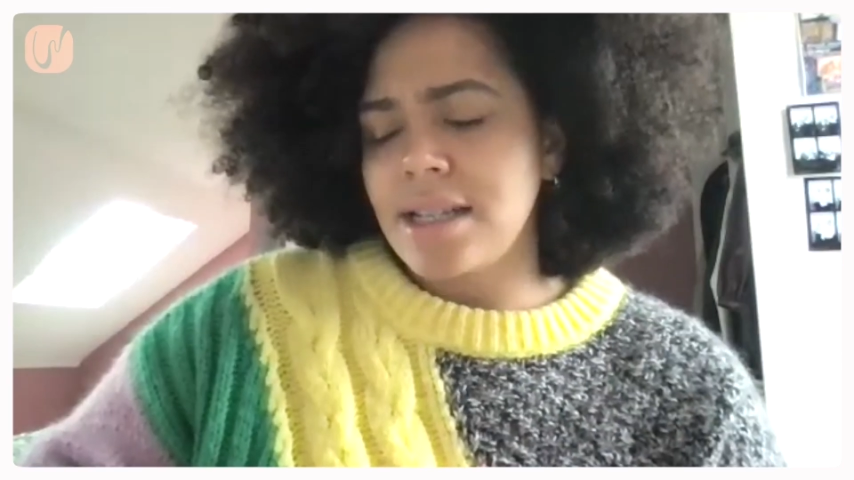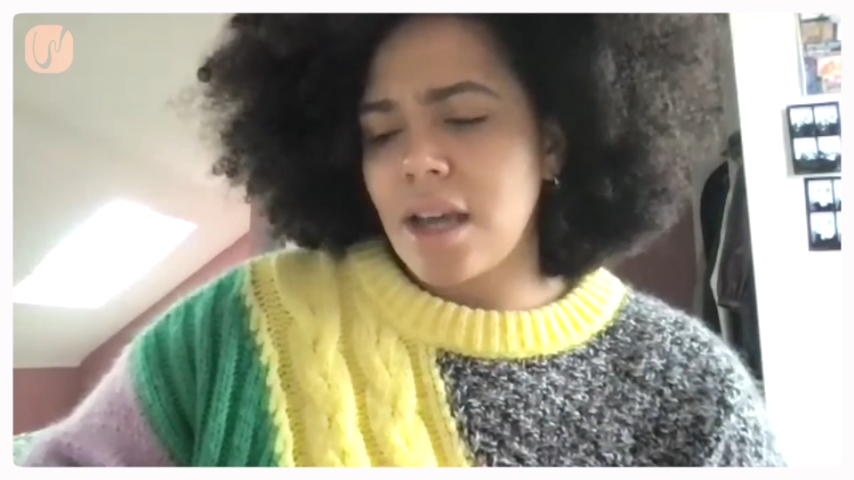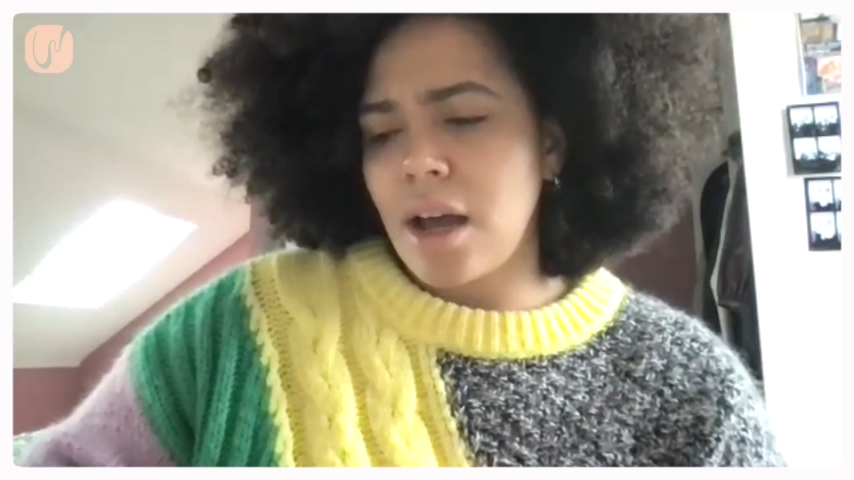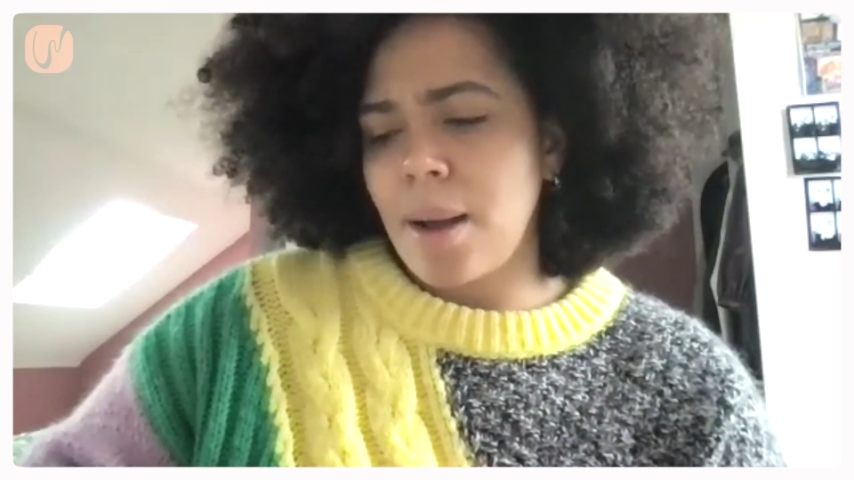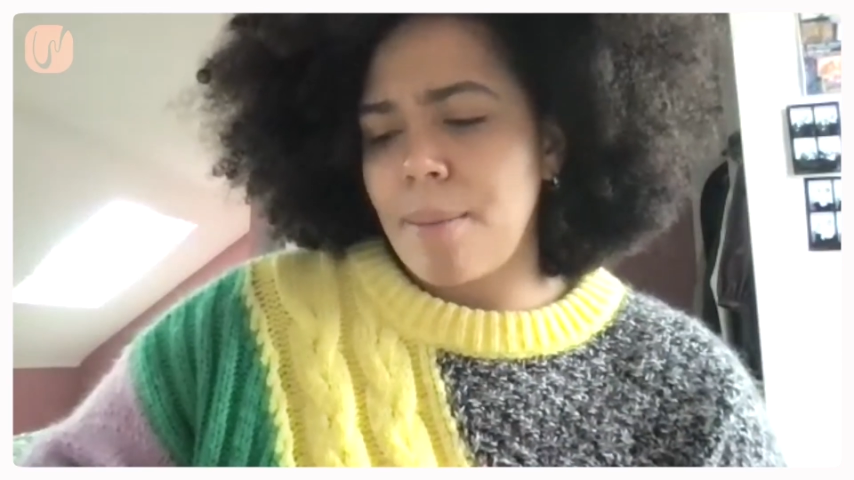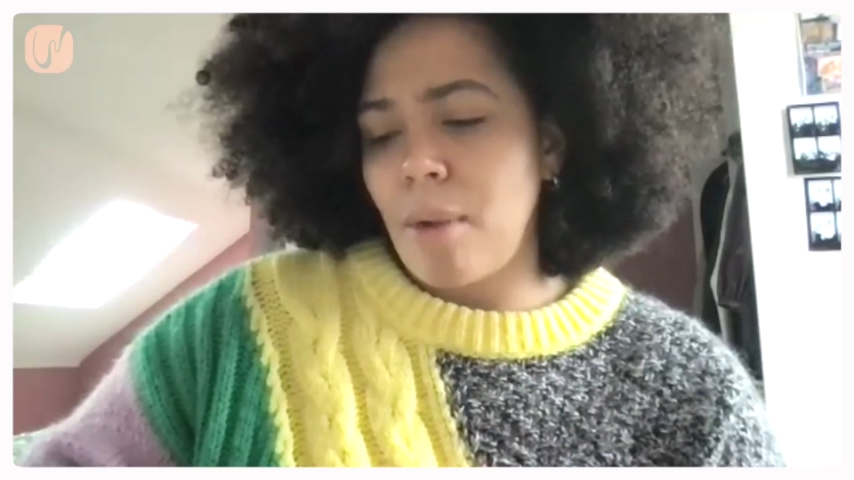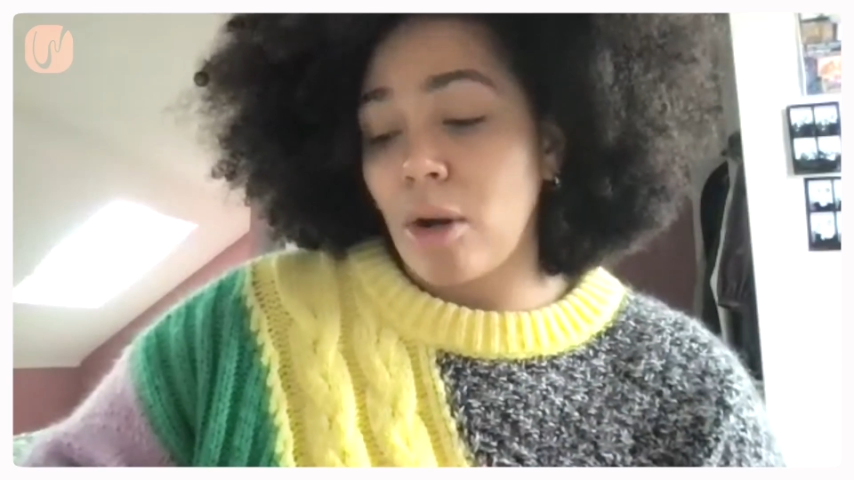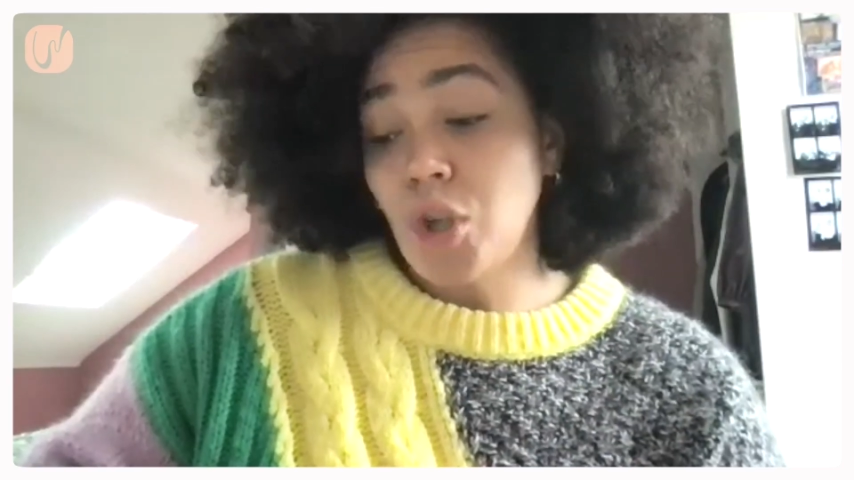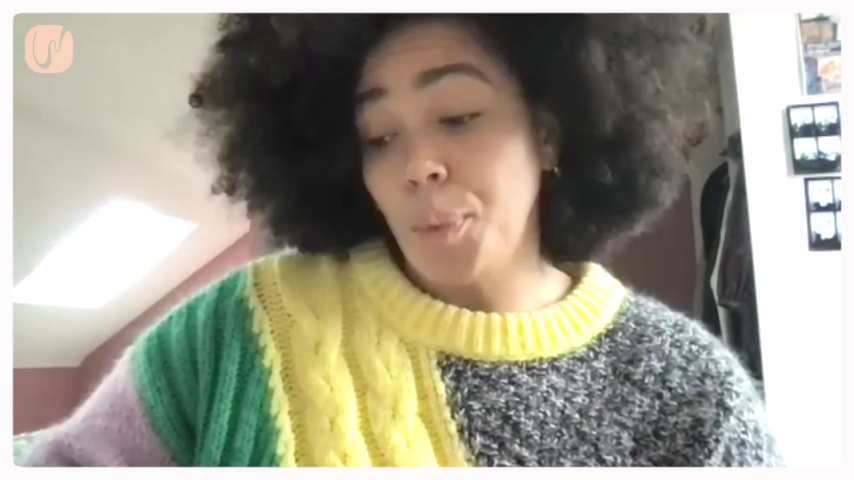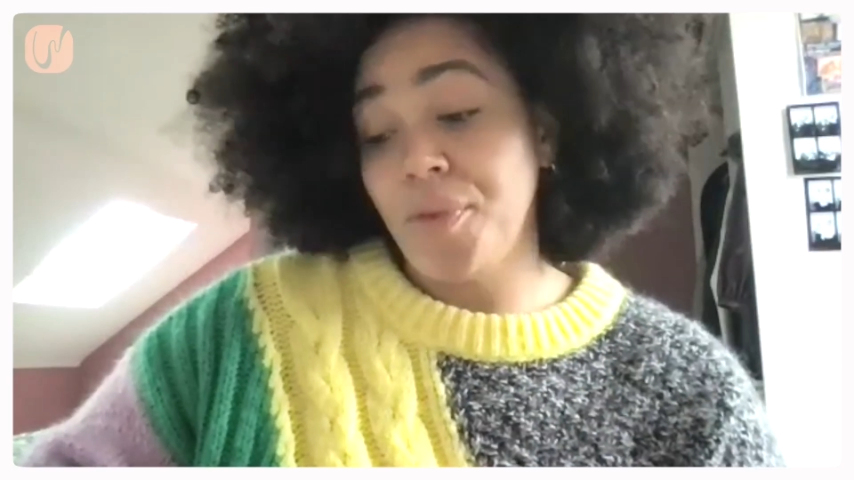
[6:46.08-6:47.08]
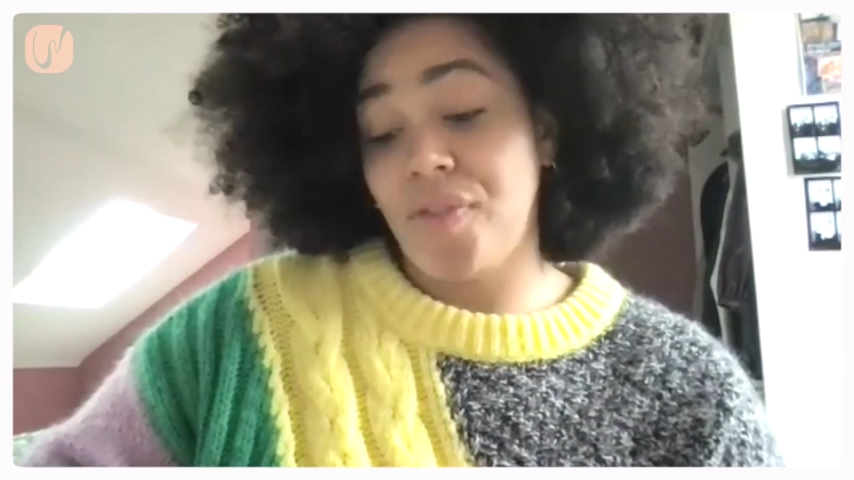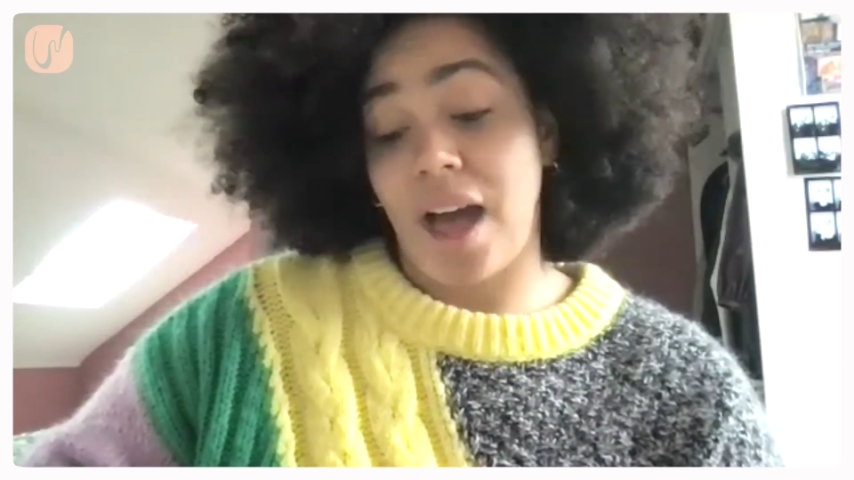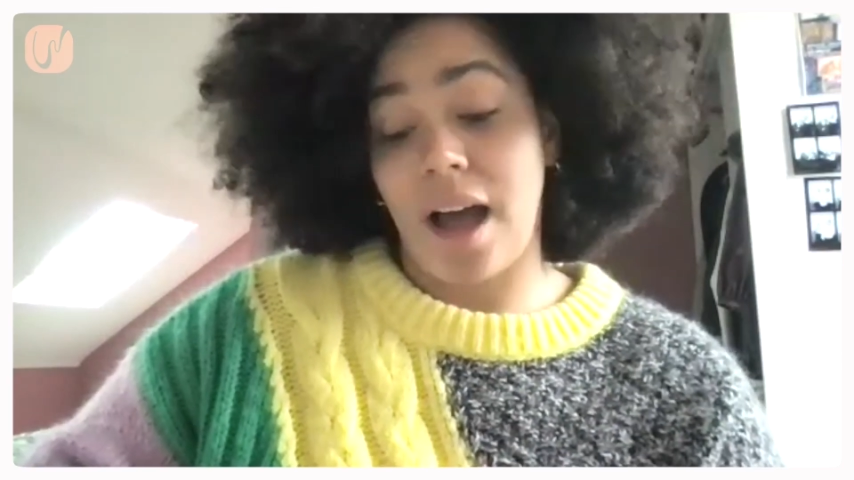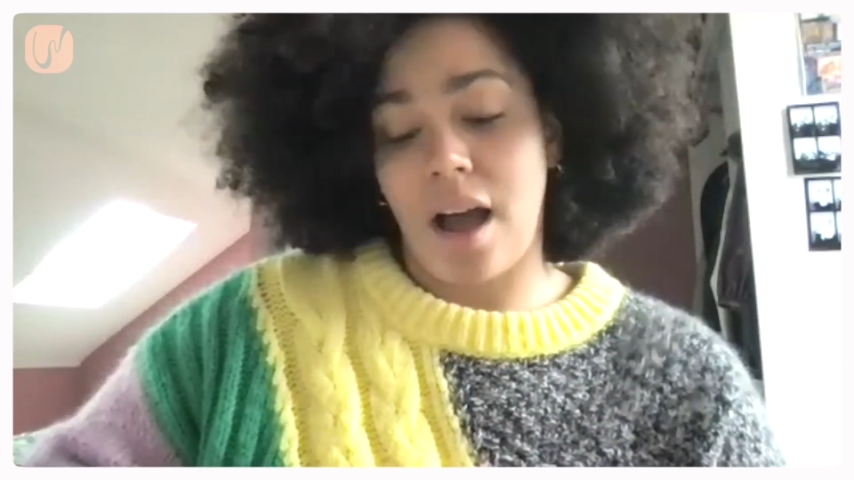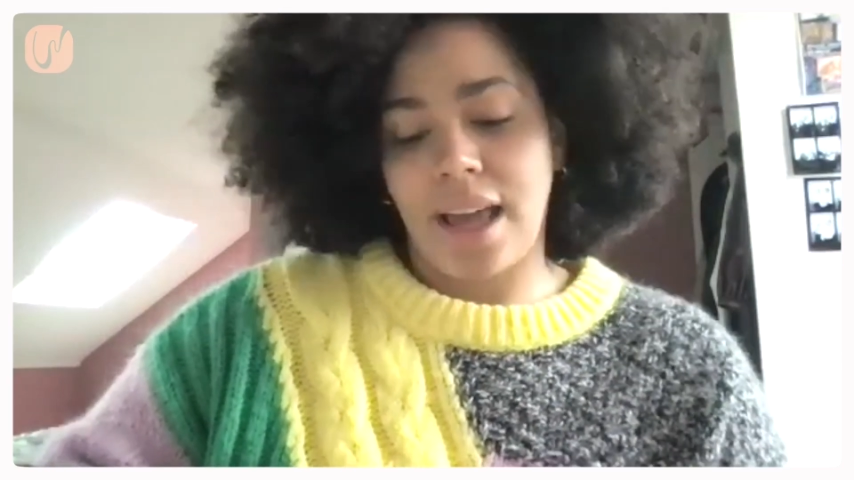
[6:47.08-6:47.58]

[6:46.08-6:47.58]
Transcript: um, on top of that,